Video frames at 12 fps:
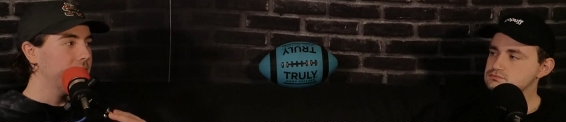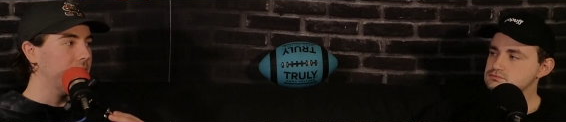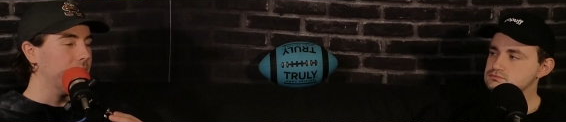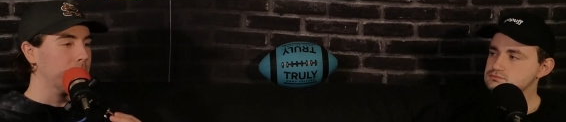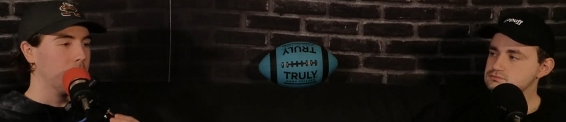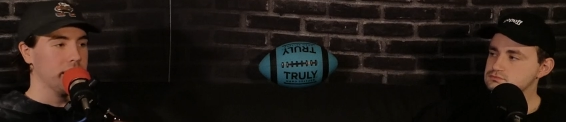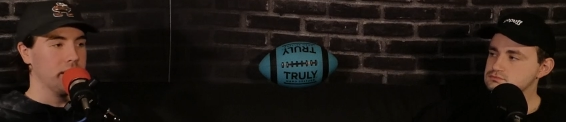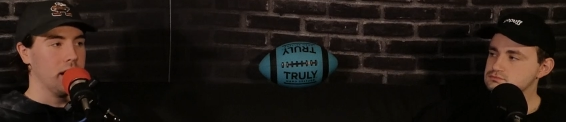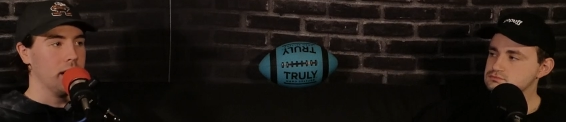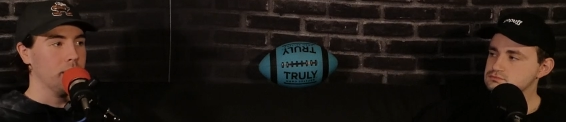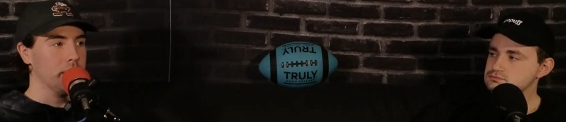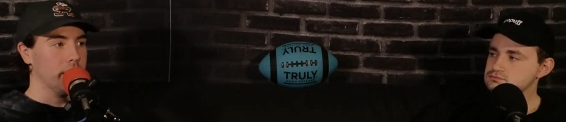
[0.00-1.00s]
Speaker 1: Dak
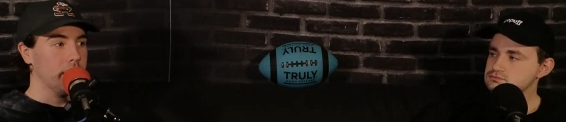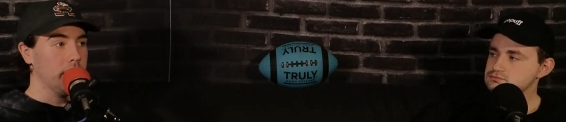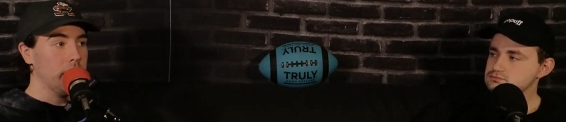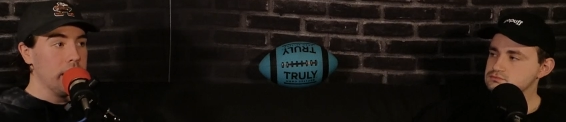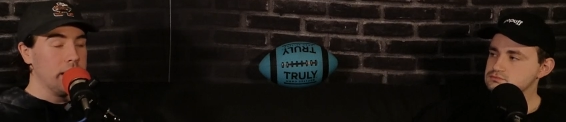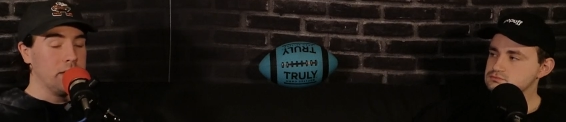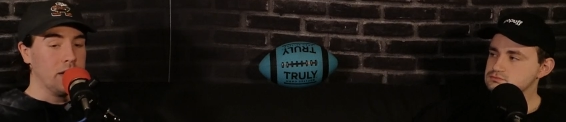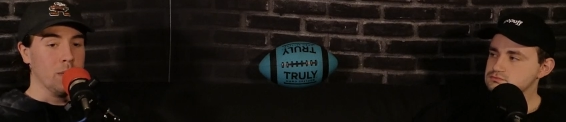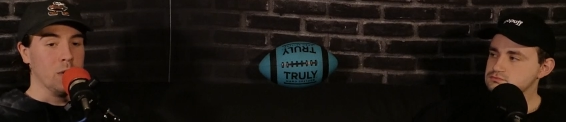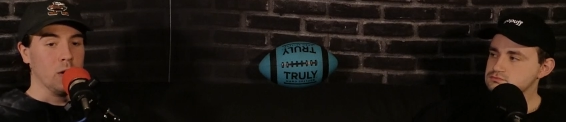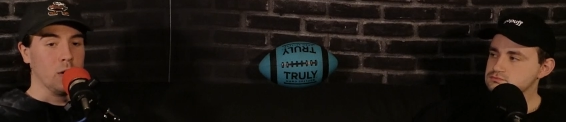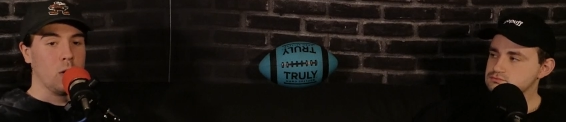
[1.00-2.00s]
Prescott with a
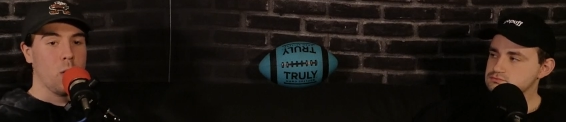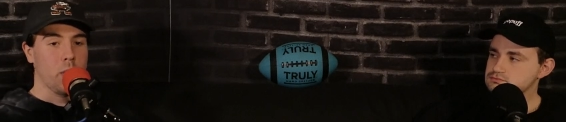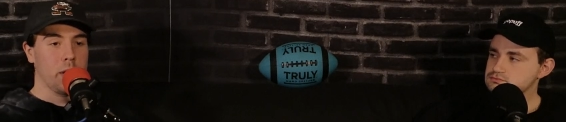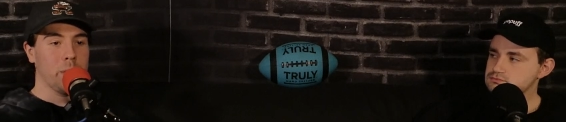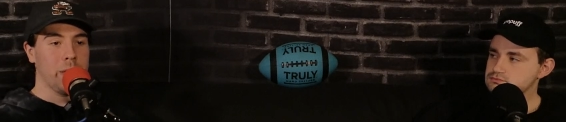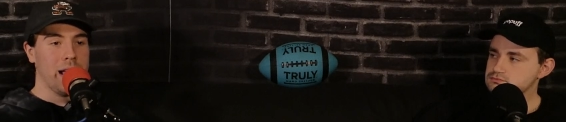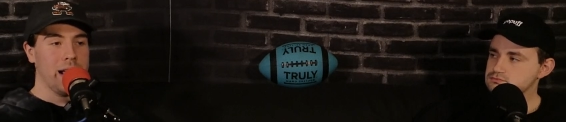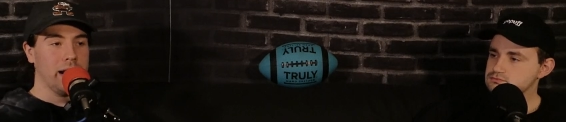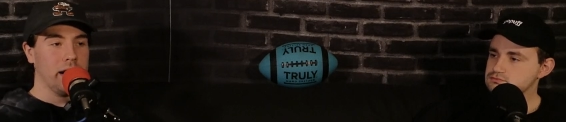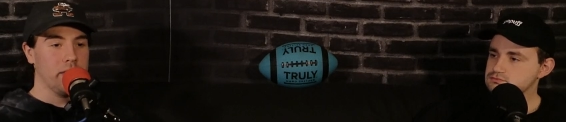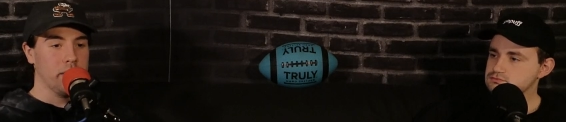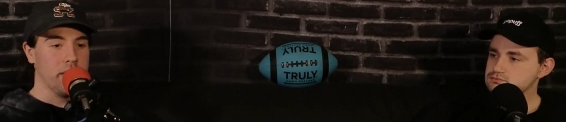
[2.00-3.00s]
similar
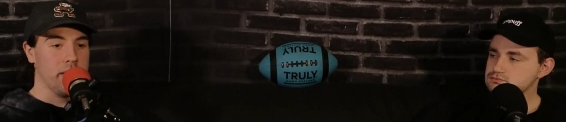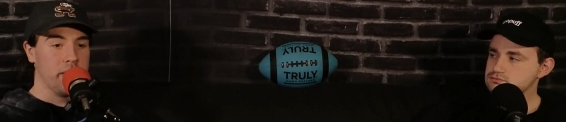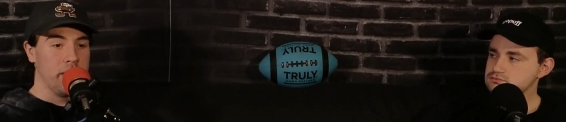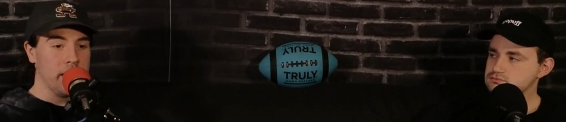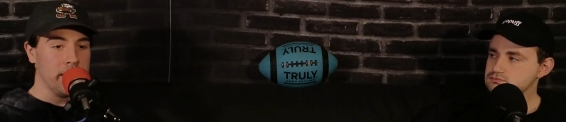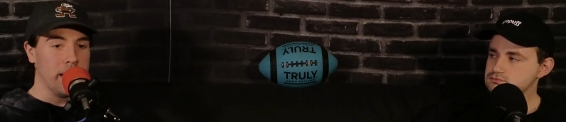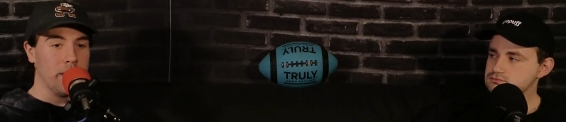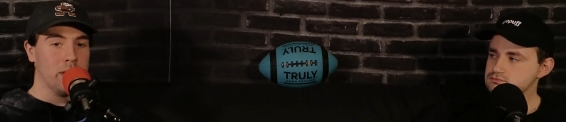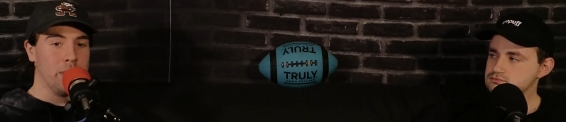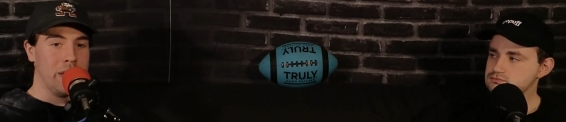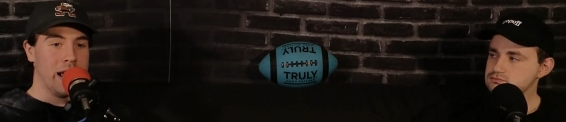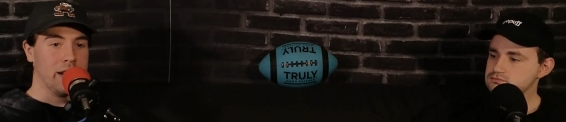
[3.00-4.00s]
quarterback, the thing that
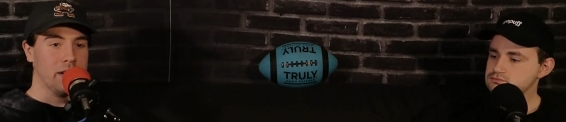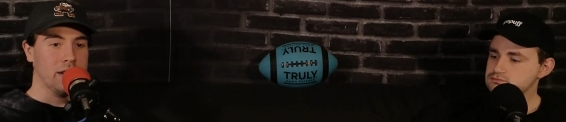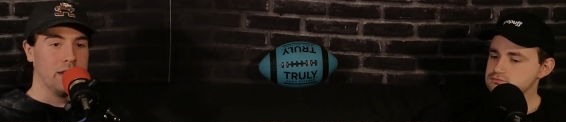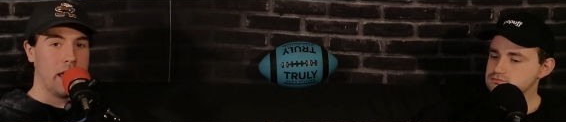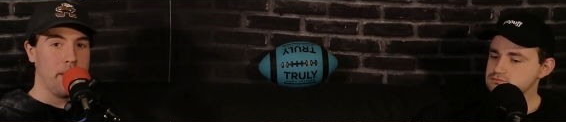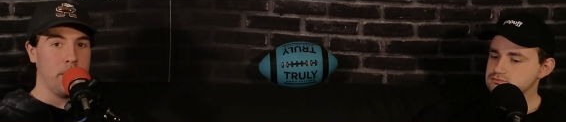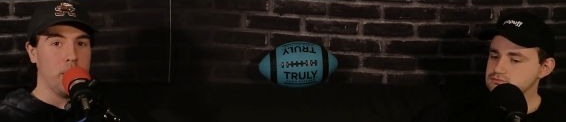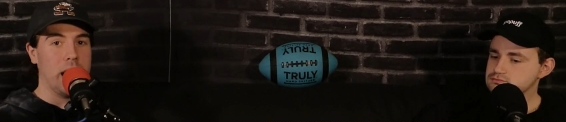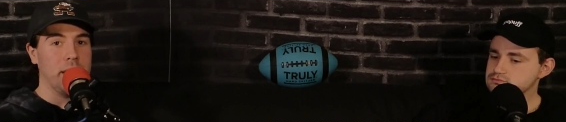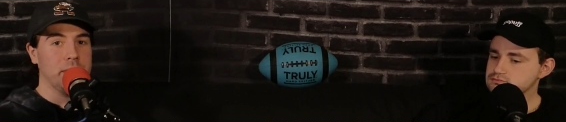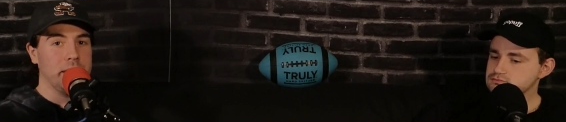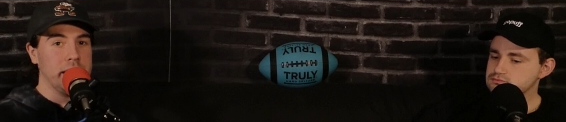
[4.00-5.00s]
would matter matter is if you
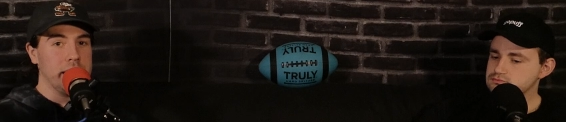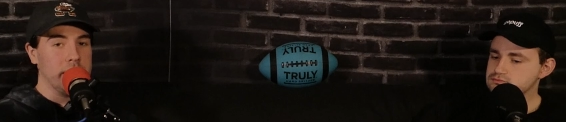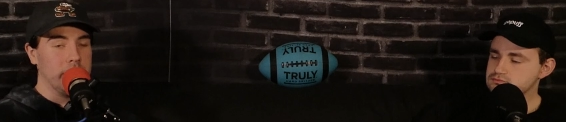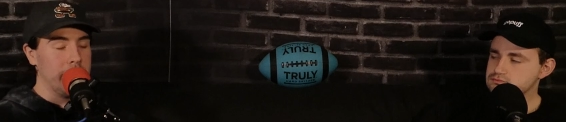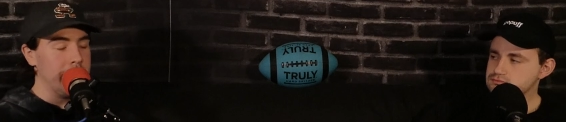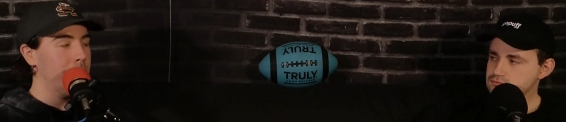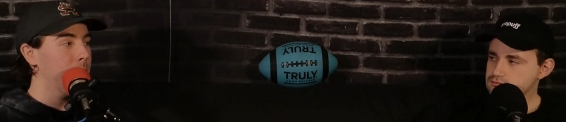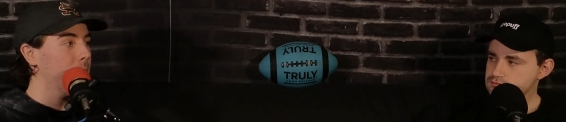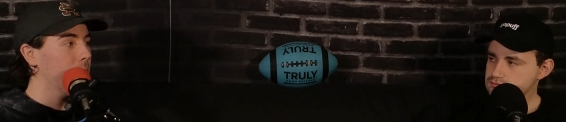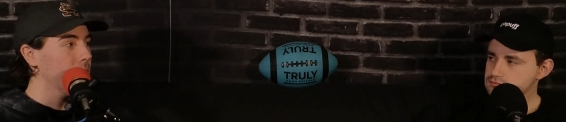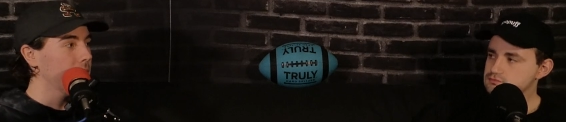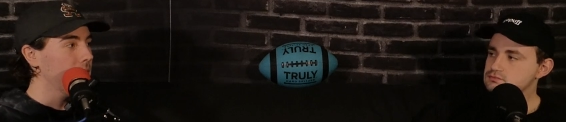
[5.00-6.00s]
have CeeDee Lamb
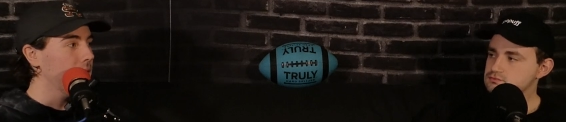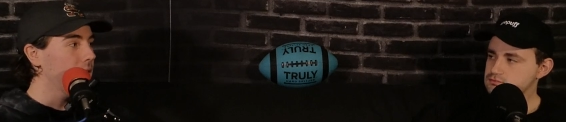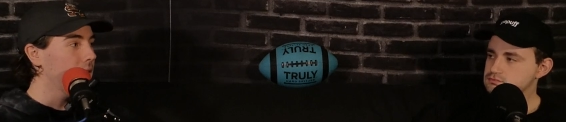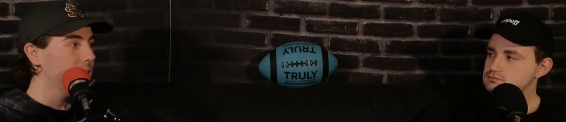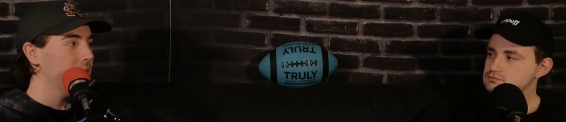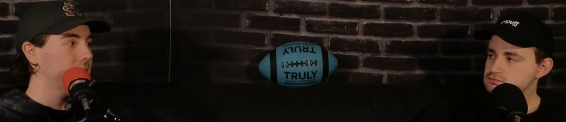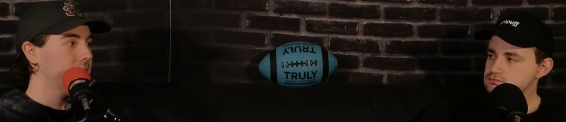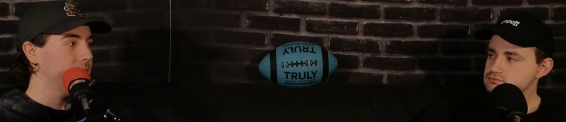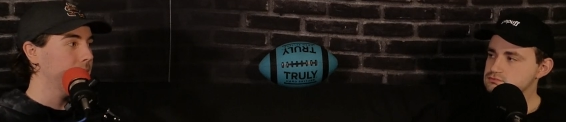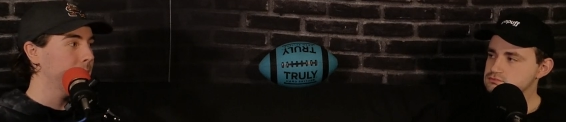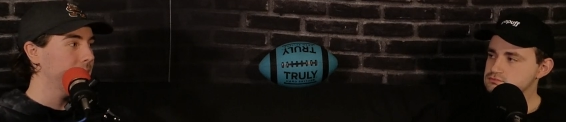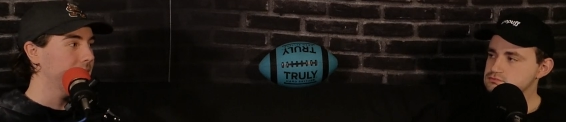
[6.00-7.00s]
or not on that
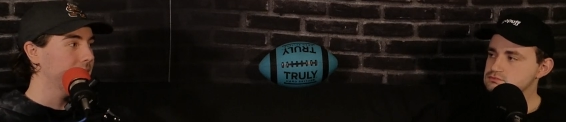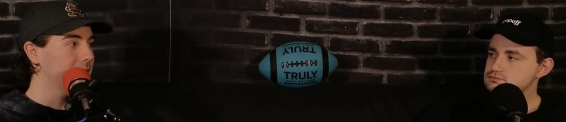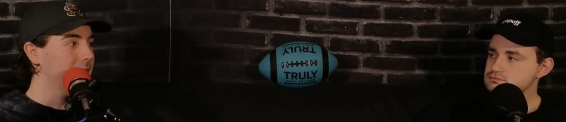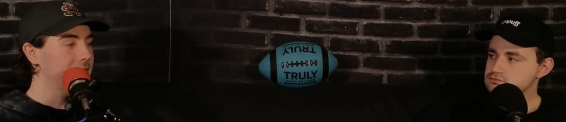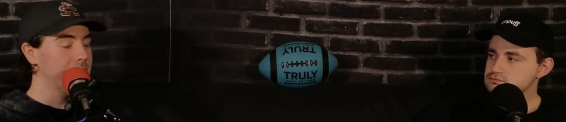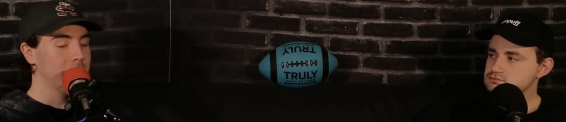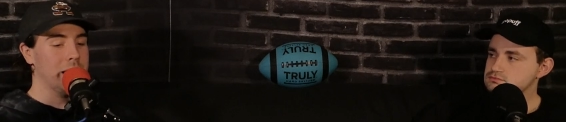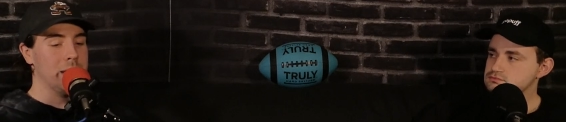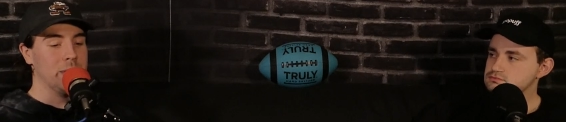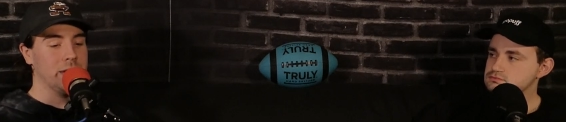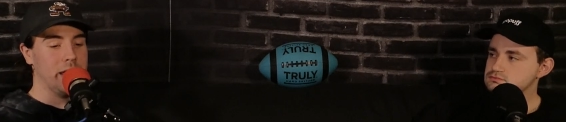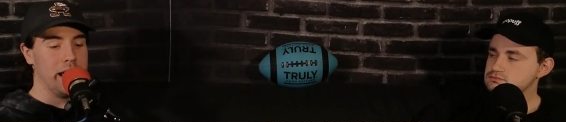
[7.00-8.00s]
team because CeeDee
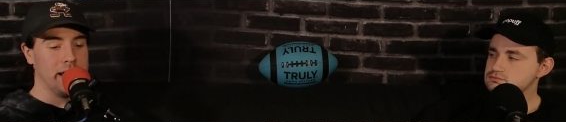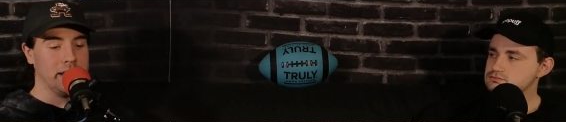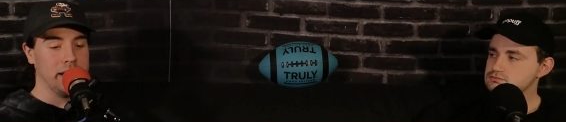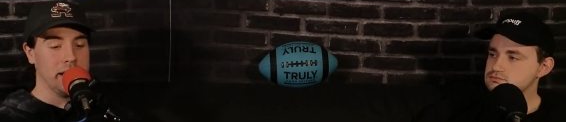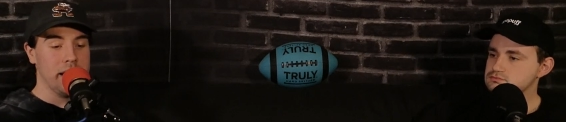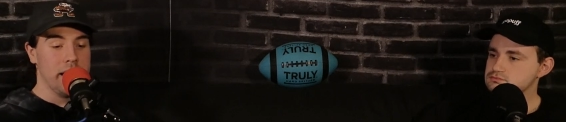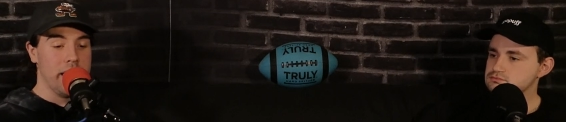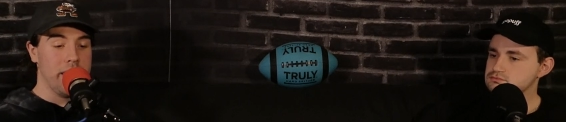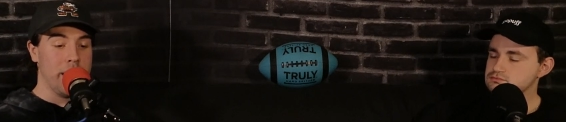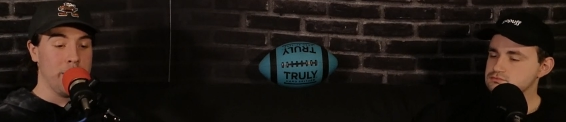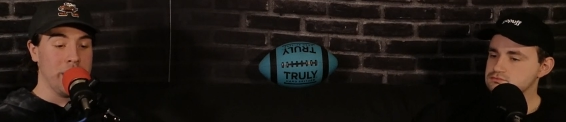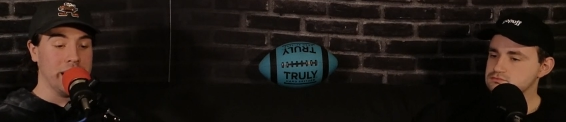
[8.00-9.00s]
Lamb is the engine
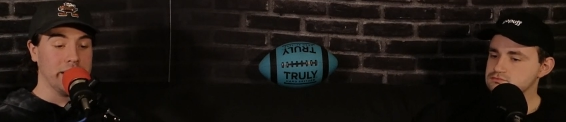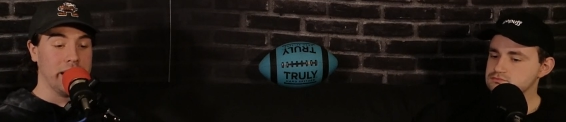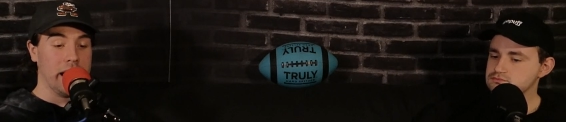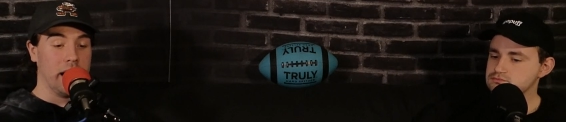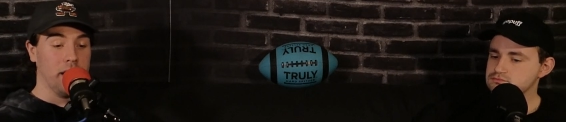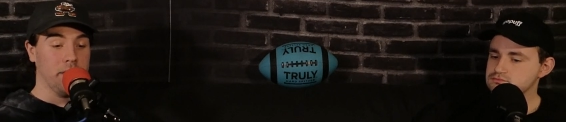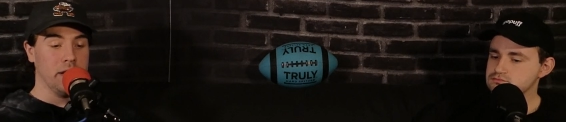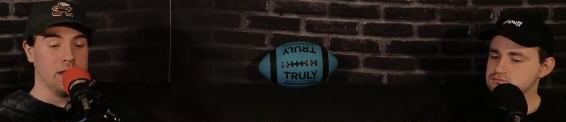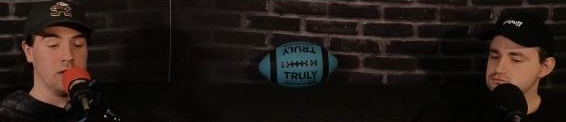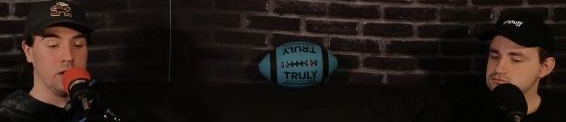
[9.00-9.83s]
that makes that offense